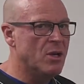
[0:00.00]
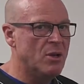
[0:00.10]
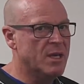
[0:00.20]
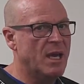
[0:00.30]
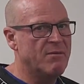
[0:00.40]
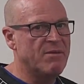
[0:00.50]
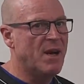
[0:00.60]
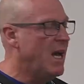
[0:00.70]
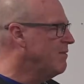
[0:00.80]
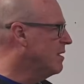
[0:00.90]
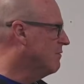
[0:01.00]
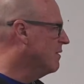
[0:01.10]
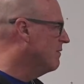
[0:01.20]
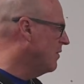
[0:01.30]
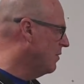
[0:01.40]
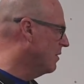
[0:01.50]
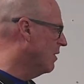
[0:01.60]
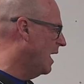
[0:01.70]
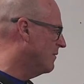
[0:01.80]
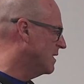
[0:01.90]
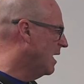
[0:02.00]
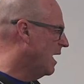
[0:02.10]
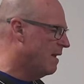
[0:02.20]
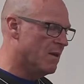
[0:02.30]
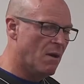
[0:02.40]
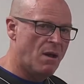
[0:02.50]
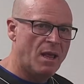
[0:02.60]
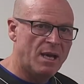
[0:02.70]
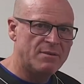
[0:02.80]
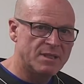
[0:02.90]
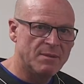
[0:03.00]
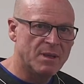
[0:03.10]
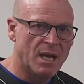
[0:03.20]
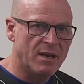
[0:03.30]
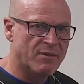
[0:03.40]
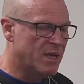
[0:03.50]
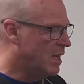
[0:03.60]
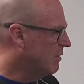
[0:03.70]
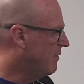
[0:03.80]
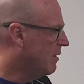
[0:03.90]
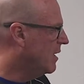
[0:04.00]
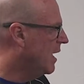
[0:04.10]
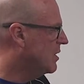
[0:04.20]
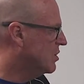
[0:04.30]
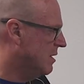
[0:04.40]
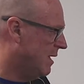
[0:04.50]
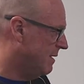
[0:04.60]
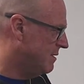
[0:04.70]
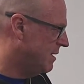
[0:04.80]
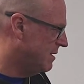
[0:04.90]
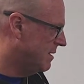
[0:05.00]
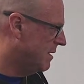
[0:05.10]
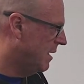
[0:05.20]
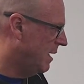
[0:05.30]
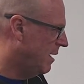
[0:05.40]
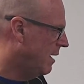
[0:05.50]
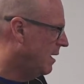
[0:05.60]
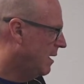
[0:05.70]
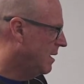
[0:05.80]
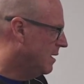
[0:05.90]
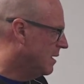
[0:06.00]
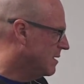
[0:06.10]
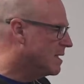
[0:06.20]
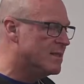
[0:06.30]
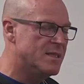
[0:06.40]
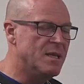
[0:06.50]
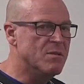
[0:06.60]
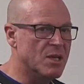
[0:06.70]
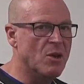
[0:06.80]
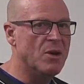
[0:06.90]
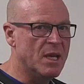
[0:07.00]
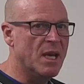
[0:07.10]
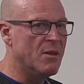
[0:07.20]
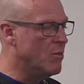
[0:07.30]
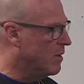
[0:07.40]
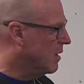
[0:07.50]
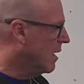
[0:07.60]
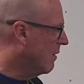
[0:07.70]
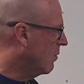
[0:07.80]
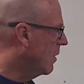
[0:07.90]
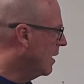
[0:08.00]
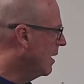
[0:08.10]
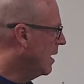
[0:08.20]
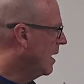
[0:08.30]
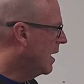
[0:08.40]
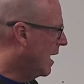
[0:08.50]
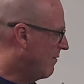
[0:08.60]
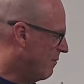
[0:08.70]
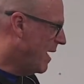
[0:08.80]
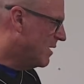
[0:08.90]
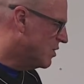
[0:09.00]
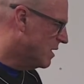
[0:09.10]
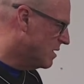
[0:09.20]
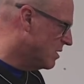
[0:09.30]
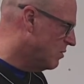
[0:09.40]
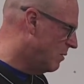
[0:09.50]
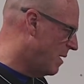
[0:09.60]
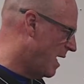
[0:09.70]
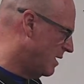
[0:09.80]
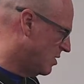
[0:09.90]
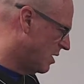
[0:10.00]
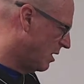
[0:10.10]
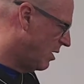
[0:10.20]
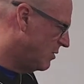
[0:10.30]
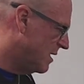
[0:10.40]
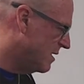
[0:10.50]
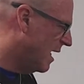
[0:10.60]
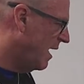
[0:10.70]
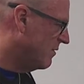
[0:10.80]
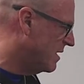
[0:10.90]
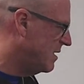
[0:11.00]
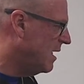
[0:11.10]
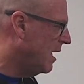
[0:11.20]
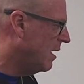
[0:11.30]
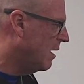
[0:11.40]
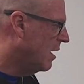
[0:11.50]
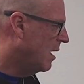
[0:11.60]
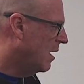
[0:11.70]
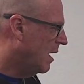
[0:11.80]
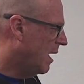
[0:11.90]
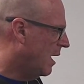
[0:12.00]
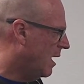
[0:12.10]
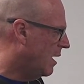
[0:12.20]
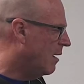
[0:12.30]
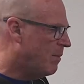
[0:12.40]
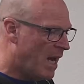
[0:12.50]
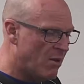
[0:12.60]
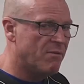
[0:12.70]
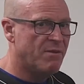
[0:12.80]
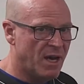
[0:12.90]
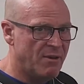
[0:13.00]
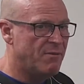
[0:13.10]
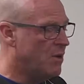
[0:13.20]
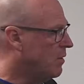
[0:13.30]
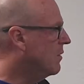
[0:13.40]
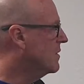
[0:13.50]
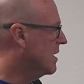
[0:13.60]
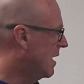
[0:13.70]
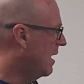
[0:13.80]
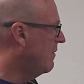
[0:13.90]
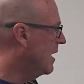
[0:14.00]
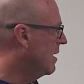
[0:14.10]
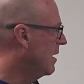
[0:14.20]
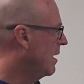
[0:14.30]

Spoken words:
can look at 5 different photographs and they'll all have some kind of color variation that just doesn't seem to go together with the other one. I've matched this to about as close as I have seen about 5 photos of it,